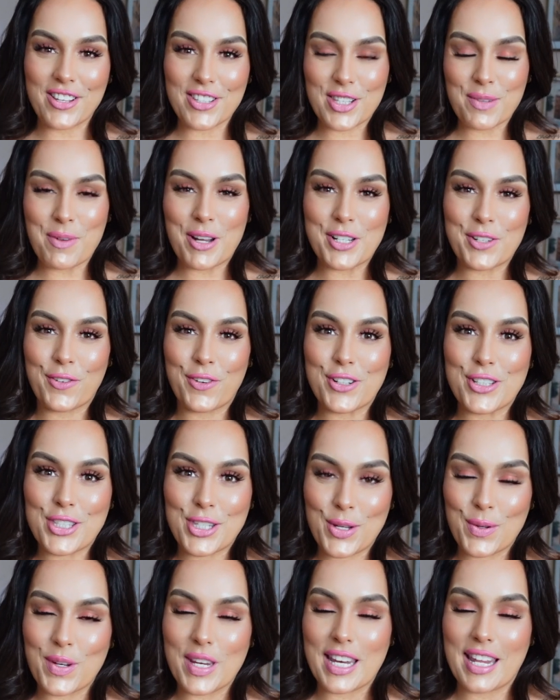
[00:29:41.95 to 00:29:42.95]
you so much for
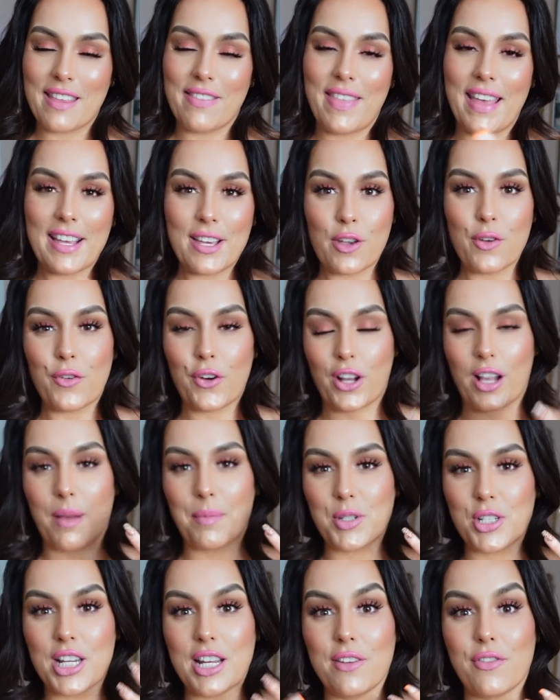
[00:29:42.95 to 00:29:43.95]
tuning in. Thank you for
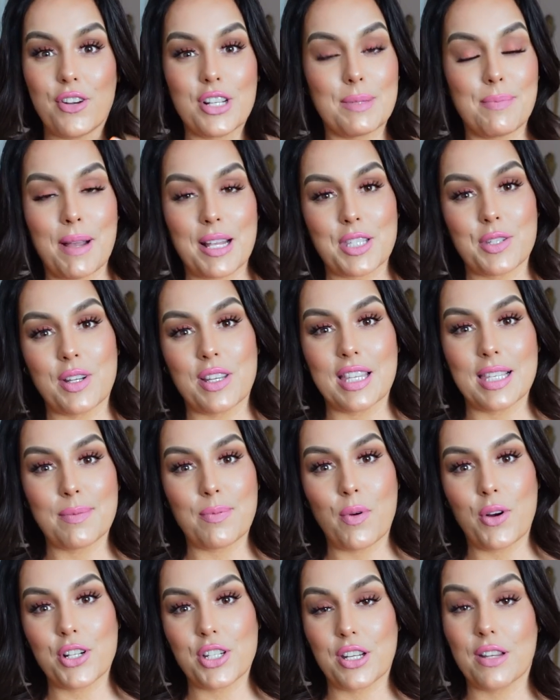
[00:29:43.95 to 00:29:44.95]
Cupshe for sponsoring this
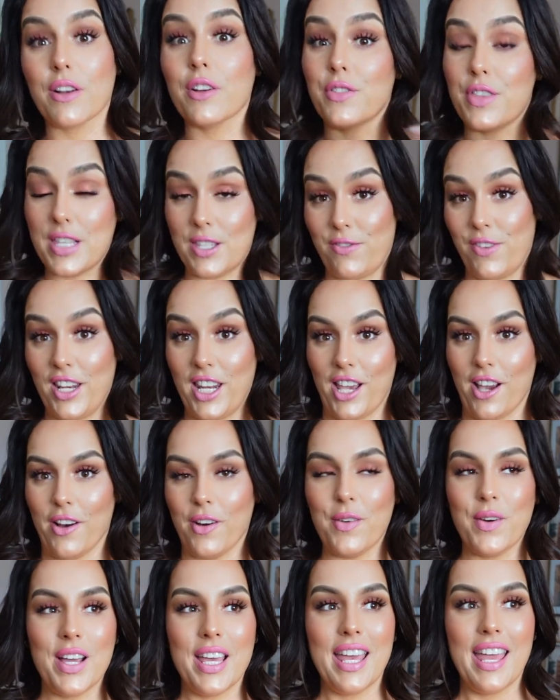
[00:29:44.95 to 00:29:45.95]
portion or this
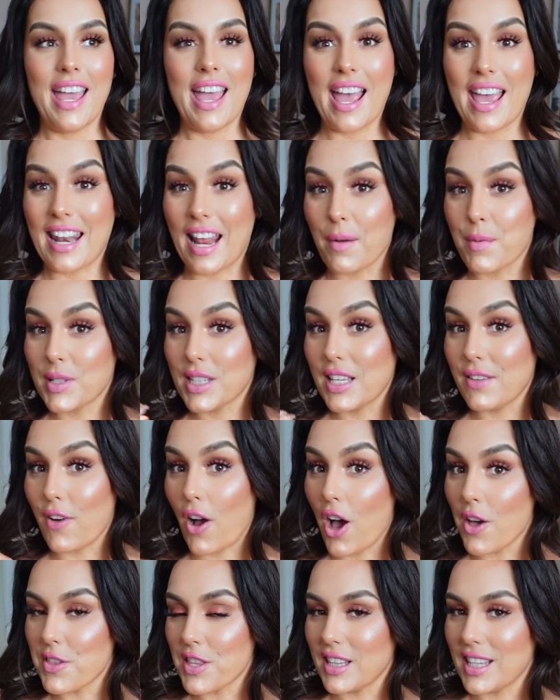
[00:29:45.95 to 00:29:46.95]
video. And I will leave
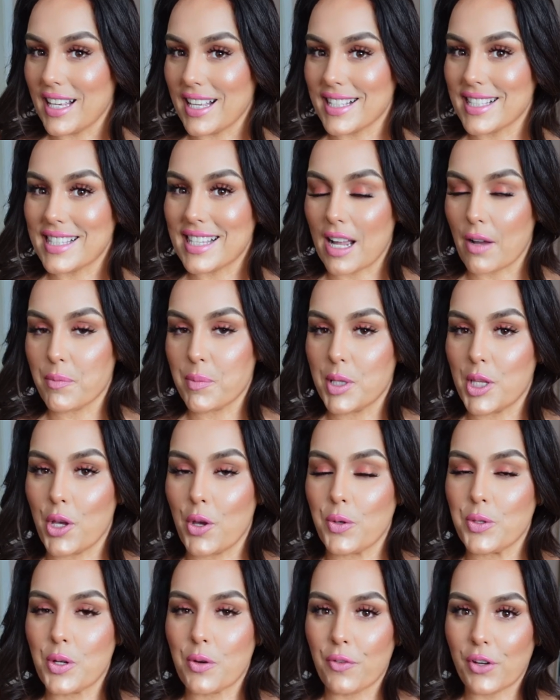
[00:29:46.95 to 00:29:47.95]
all the links down
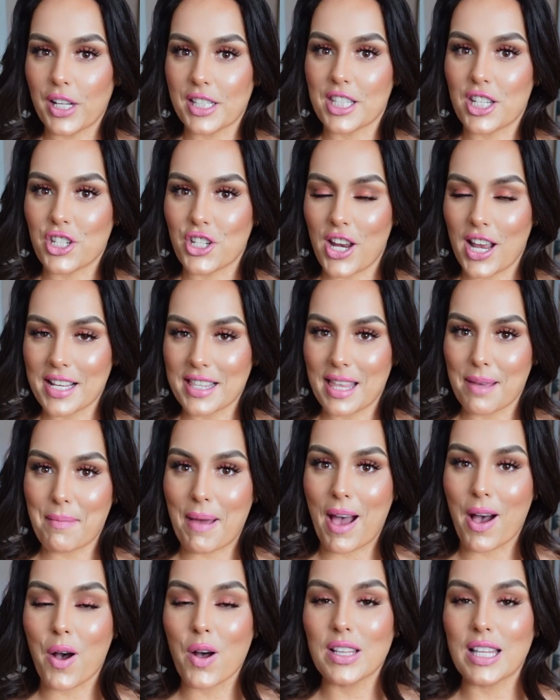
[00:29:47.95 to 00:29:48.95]
below. Don't forget to check them
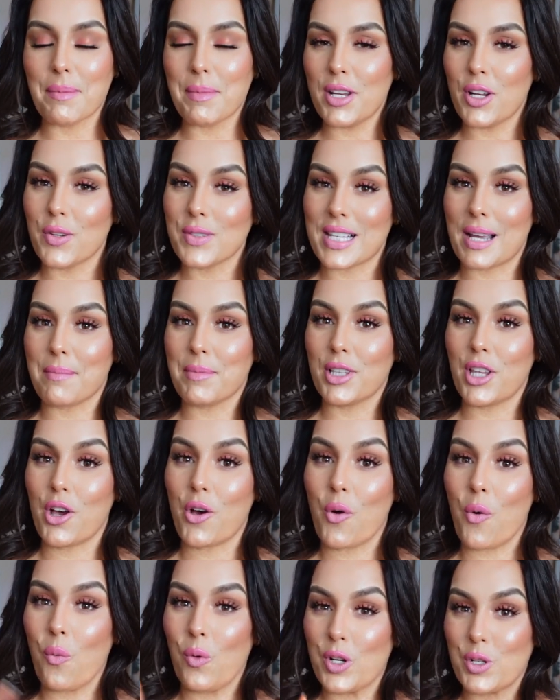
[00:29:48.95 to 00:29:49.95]
out. Let me know down
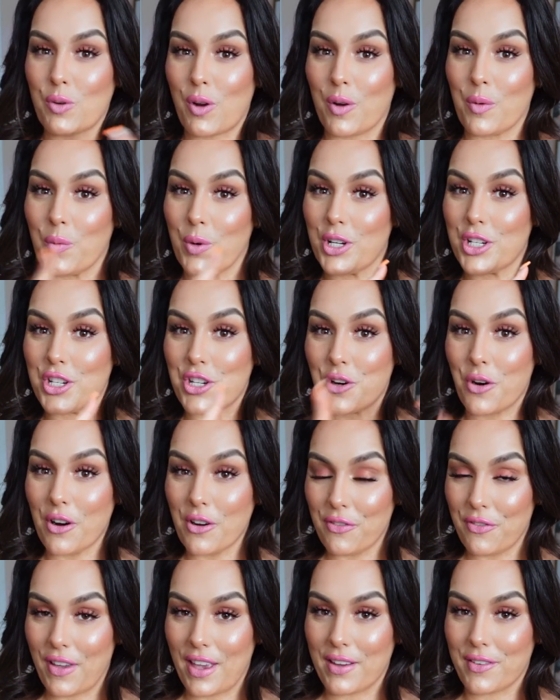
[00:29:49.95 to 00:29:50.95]
below which one was your
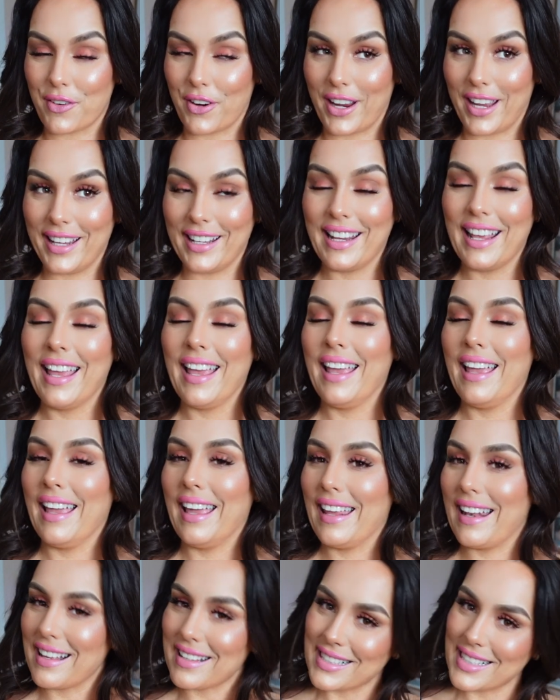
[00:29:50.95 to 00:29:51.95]
favorite.
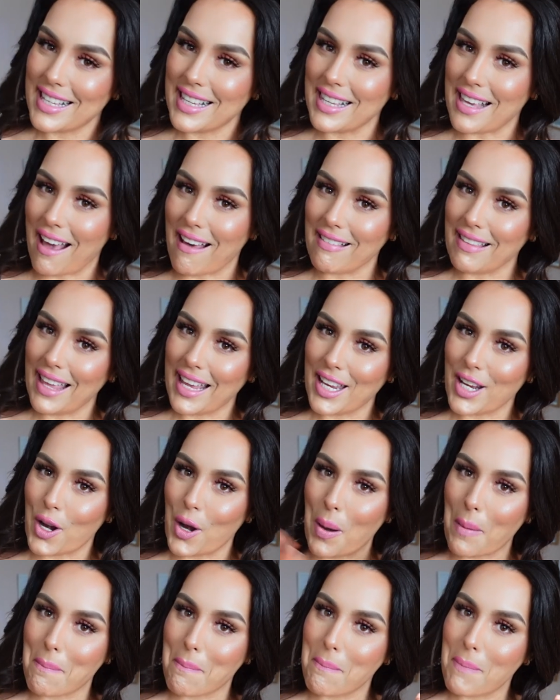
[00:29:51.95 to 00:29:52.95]
And I'll see y'all
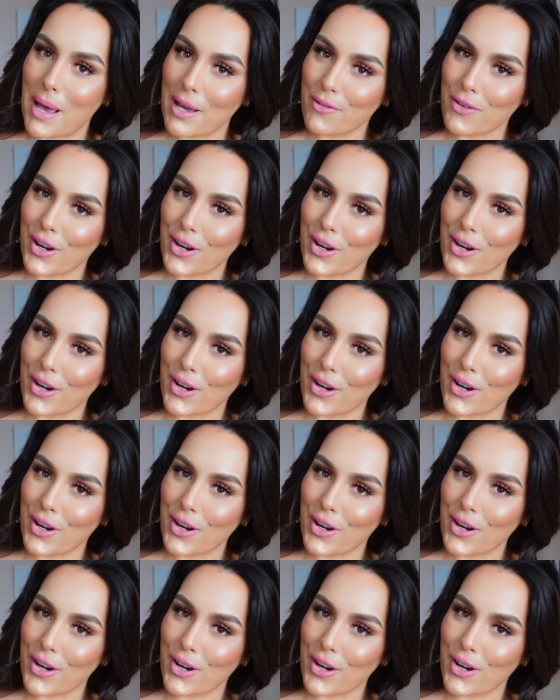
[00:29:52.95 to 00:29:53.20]
later. Bye